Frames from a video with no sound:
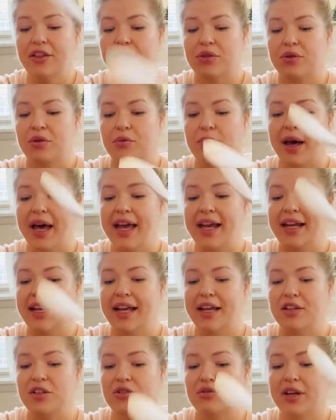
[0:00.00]
through white
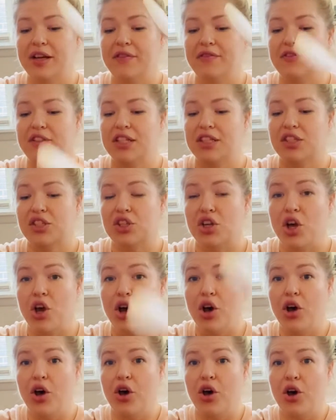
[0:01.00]
and drifted
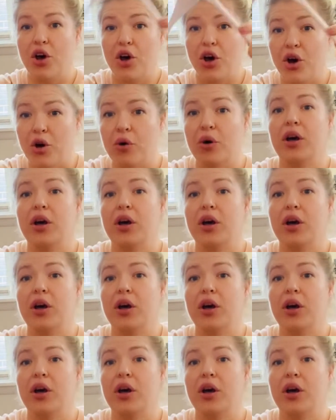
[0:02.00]
snow.